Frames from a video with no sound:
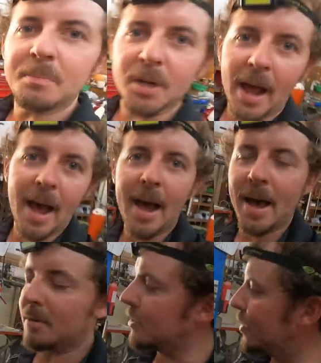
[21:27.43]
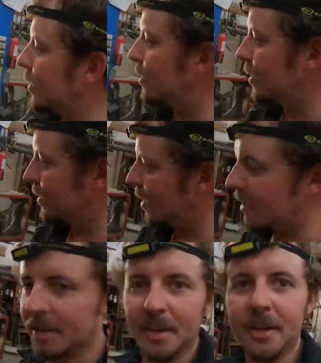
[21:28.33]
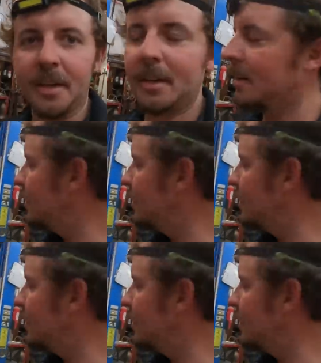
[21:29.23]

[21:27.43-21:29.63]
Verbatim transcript: just put a high idle screw on it and call it good.